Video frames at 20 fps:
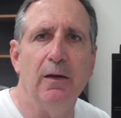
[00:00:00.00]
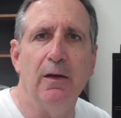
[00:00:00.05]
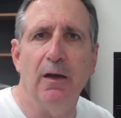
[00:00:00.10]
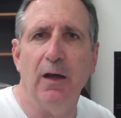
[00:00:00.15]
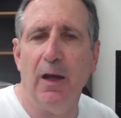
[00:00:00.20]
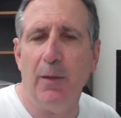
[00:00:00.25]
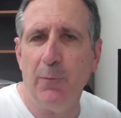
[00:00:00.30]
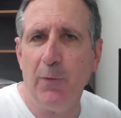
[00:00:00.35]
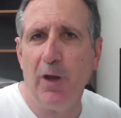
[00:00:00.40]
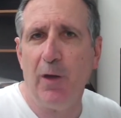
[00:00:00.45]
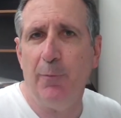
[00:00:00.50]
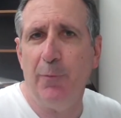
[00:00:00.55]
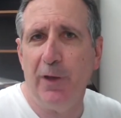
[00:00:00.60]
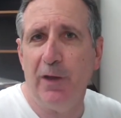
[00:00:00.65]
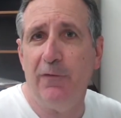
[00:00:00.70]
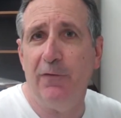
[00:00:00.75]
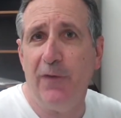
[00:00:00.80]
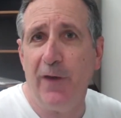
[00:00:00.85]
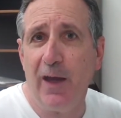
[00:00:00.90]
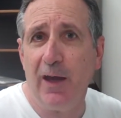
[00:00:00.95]
I'm not a big
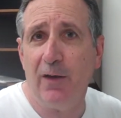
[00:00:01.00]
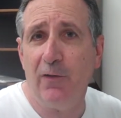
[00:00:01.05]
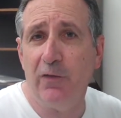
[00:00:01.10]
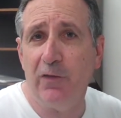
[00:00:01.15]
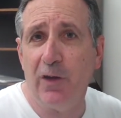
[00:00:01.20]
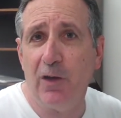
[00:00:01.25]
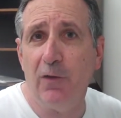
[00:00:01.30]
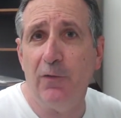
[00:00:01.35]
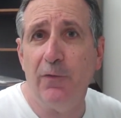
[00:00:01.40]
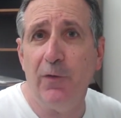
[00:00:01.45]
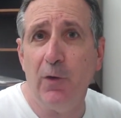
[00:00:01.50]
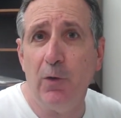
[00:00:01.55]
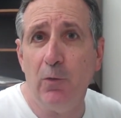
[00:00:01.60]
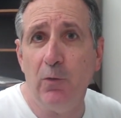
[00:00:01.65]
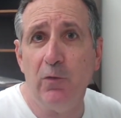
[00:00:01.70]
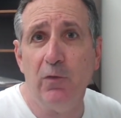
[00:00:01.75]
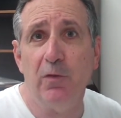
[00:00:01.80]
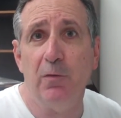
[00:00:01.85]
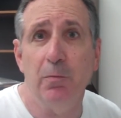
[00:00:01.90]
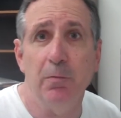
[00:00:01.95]
fan of cell
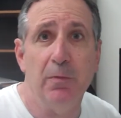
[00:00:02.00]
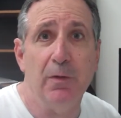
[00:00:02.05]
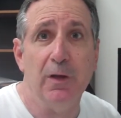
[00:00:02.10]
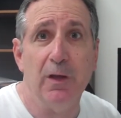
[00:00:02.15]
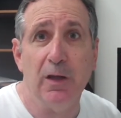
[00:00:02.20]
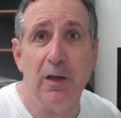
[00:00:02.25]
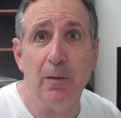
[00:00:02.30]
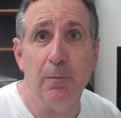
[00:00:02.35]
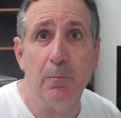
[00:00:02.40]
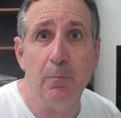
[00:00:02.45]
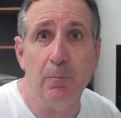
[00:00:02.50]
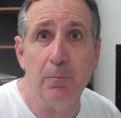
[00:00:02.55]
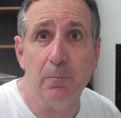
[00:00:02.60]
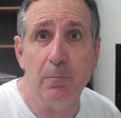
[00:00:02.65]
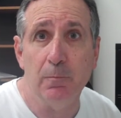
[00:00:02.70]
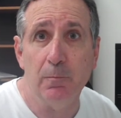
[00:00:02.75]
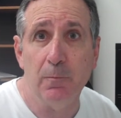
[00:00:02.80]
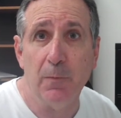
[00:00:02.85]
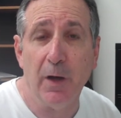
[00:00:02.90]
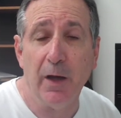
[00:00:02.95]
phones in
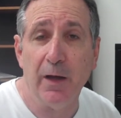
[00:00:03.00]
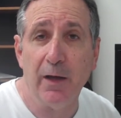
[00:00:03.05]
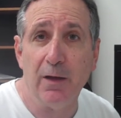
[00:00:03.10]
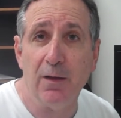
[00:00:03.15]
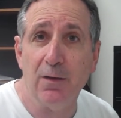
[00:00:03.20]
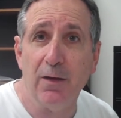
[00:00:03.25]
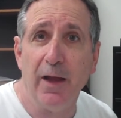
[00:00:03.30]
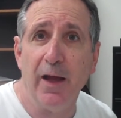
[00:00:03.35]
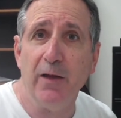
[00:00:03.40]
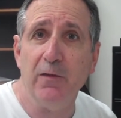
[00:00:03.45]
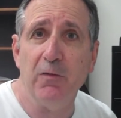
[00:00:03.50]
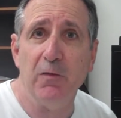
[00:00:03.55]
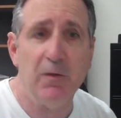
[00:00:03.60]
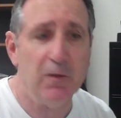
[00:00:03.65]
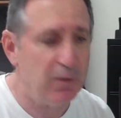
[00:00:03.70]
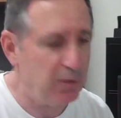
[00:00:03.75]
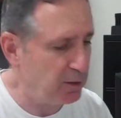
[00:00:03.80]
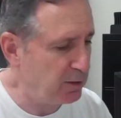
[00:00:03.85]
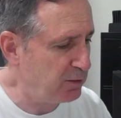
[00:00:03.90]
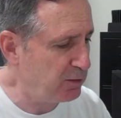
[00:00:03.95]
my
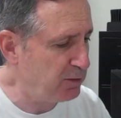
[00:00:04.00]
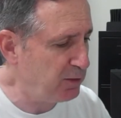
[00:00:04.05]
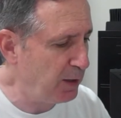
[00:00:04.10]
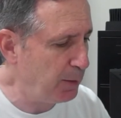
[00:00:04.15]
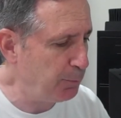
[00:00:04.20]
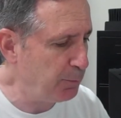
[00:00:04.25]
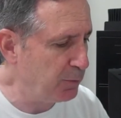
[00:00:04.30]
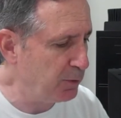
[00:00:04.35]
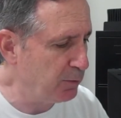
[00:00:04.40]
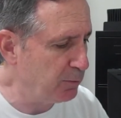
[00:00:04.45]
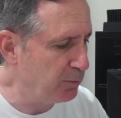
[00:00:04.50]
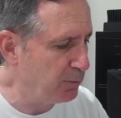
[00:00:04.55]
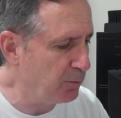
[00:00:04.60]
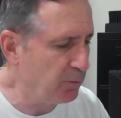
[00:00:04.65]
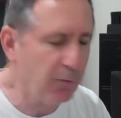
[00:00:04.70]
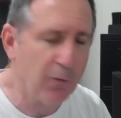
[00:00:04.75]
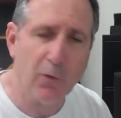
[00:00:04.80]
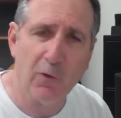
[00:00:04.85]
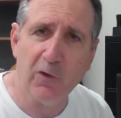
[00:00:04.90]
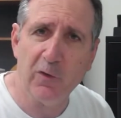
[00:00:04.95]
classes except
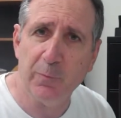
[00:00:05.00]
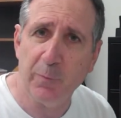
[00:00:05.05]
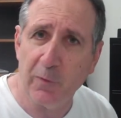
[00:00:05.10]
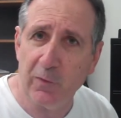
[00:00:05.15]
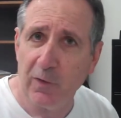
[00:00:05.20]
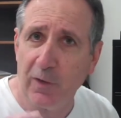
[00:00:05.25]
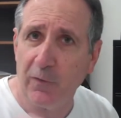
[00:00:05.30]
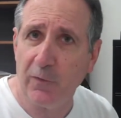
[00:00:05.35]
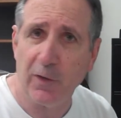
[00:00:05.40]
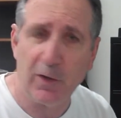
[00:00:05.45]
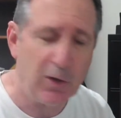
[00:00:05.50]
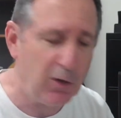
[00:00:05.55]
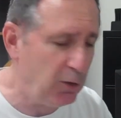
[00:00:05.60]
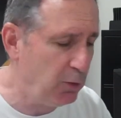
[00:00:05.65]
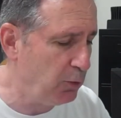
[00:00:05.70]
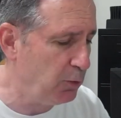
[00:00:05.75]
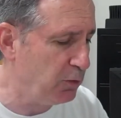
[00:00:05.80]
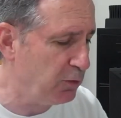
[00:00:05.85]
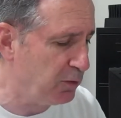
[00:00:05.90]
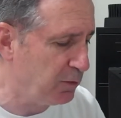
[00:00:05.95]
for specific
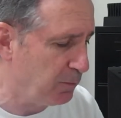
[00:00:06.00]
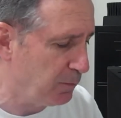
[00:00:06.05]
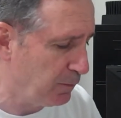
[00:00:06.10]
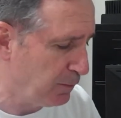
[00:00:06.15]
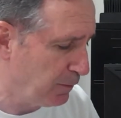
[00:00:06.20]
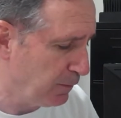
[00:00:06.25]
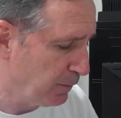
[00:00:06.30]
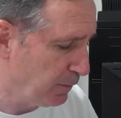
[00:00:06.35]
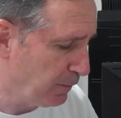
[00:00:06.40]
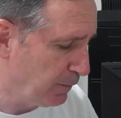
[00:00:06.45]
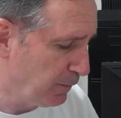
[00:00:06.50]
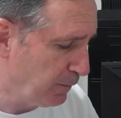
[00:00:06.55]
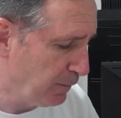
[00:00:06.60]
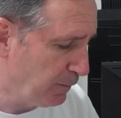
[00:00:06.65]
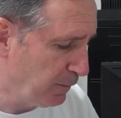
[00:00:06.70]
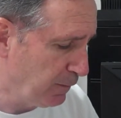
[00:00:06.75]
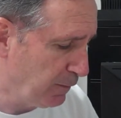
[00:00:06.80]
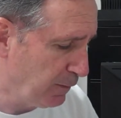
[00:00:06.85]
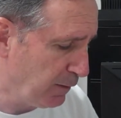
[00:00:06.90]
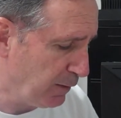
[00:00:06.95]
use.
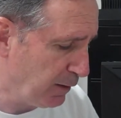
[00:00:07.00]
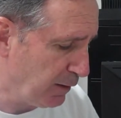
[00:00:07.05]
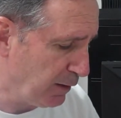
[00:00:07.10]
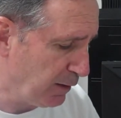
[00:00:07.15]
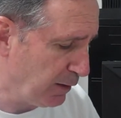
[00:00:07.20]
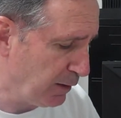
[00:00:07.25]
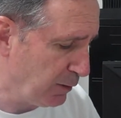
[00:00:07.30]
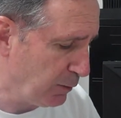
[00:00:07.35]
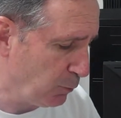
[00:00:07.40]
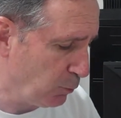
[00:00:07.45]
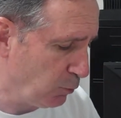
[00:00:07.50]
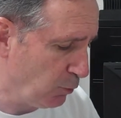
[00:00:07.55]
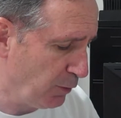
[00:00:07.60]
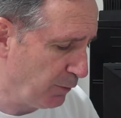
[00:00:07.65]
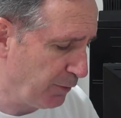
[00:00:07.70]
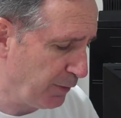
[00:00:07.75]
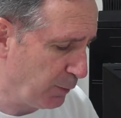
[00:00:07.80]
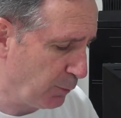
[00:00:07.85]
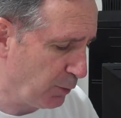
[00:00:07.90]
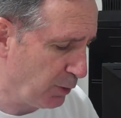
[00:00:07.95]
And one
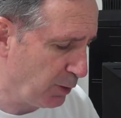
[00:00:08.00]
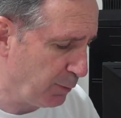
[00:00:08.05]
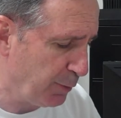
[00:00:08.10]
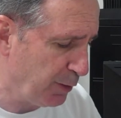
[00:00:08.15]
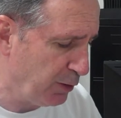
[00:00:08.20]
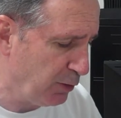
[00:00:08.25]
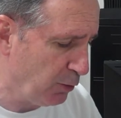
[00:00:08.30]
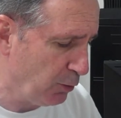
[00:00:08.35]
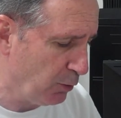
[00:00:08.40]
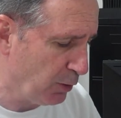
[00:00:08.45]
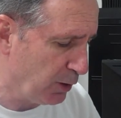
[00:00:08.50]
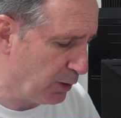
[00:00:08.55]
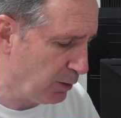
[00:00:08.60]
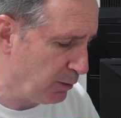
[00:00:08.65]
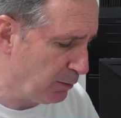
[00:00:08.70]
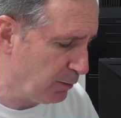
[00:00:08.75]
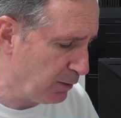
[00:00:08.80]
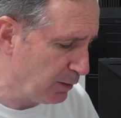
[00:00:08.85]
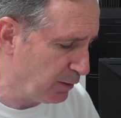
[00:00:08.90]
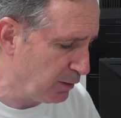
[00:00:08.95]
thing we're going to be doing
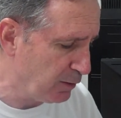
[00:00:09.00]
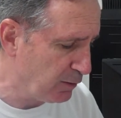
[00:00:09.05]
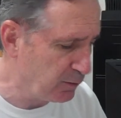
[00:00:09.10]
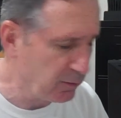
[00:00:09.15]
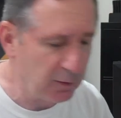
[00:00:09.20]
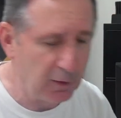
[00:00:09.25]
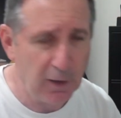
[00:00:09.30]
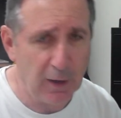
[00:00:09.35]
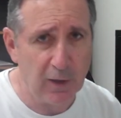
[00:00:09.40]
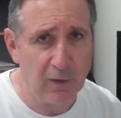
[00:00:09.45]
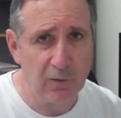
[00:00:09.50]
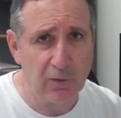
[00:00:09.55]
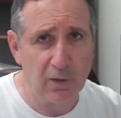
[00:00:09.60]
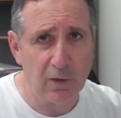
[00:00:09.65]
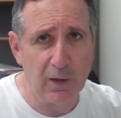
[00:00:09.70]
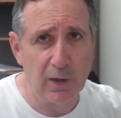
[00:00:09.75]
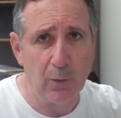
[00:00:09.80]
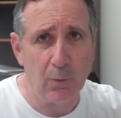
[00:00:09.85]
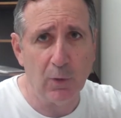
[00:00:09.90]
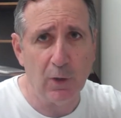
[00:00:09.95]
is
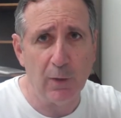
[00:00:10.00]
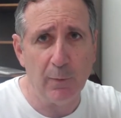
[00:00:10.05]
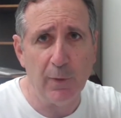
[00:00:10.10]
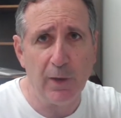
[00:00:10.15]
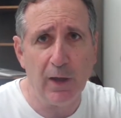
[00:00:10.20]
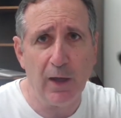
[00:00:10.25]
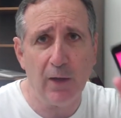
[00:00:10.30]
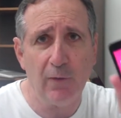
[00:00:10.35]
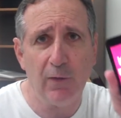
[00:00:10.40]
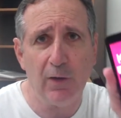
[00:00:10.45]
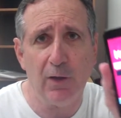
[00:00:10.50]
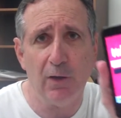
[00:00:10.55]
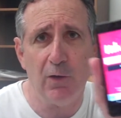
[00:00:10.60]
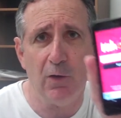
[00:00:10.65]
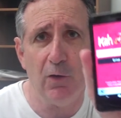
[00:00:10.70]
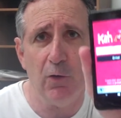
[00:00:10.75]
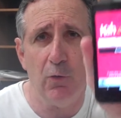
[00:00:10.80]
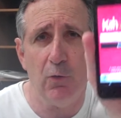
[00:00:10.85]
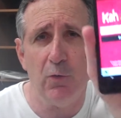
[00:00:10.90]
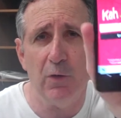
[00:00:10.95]
occasionally we're going to be having
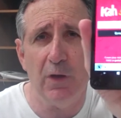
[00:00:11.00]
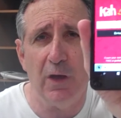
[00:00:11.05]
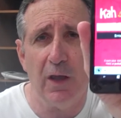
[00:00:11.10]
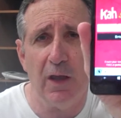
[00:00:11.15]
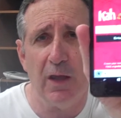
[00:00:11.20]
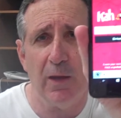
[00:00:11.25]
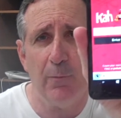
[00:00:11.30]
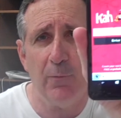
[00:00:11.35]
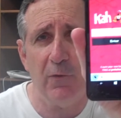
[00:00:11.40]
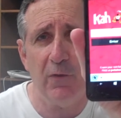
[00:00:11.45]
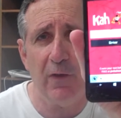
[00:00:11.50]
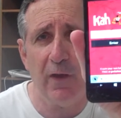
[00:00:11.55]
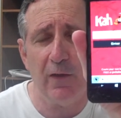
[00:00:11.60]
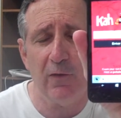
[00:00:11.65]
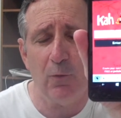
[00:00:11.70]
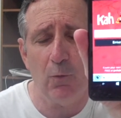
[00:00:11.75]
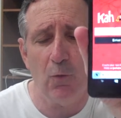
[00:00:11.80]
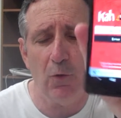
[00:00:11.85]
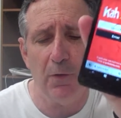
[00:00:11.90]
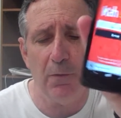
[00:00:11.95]
Kahoot games.
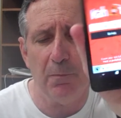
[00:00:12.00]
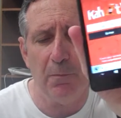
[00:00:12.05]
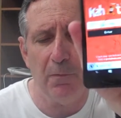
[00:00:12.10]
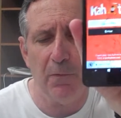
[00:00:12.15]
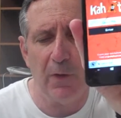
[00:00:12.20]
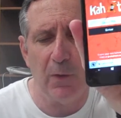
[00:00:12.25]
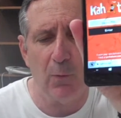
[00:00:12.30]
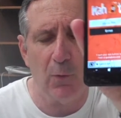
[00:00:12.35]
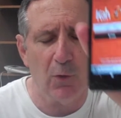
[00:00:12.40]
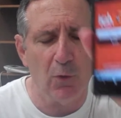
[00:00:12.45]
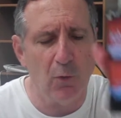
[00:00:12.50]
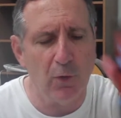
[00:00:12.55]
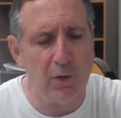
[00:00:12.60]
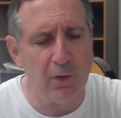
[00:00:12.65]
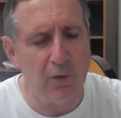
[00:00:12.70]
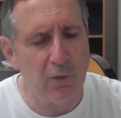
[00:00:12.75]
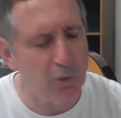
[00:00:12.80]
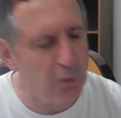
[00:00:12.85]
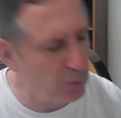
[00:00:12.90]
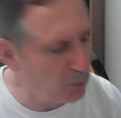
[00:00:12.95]
That's one thing we're going to
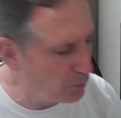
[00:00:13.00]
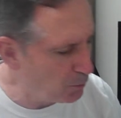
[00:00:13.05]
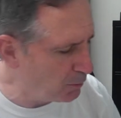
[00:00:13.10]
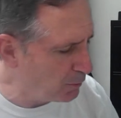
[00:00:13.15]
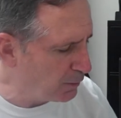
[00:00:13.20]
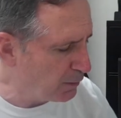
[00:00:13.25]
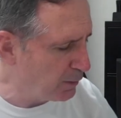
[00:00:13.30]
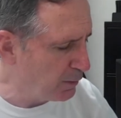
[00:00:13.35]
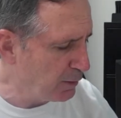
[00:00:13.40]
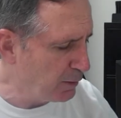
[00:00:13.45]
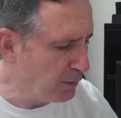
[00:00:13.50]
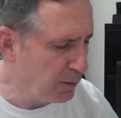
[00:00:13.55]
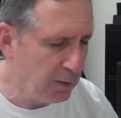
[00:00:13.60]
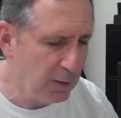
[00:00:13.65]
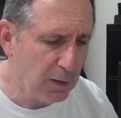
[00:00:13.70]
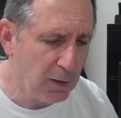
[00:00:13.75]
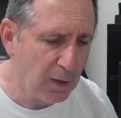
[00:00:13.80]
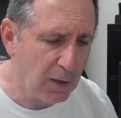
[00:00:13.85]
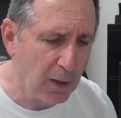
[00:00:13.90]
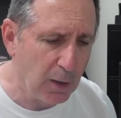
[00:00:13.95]
do.
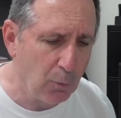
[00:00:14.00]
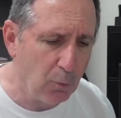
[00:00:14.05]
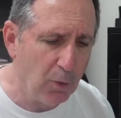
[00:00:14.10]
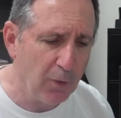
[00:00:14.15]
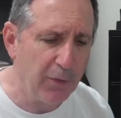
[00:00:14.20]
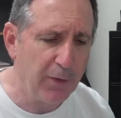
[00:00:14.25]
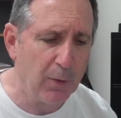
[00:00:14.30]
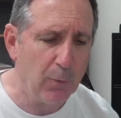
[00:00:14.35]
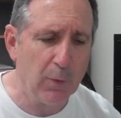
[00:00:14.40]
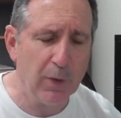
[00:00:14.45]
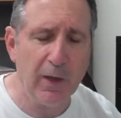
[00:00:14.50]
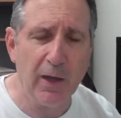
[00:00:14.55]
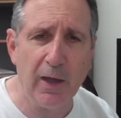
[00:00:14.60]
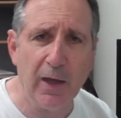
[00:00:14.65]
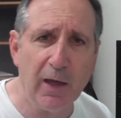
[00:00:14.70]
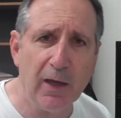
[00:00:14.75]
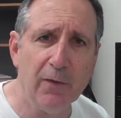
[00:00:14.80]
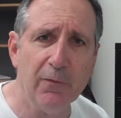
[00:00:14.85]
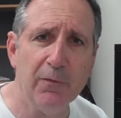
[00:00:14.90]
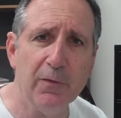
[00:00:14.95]
One thing we
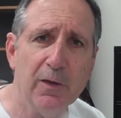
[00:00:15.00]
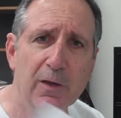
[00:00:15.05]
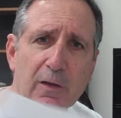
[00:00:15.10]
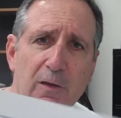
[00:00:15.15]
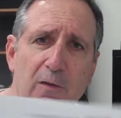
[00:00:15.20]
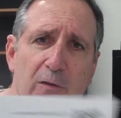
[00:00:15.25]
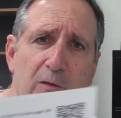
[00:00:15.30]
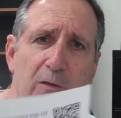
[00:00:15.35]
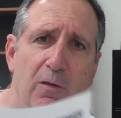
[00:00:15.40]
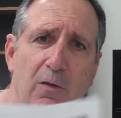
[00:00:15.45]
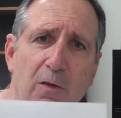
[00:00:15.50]
have is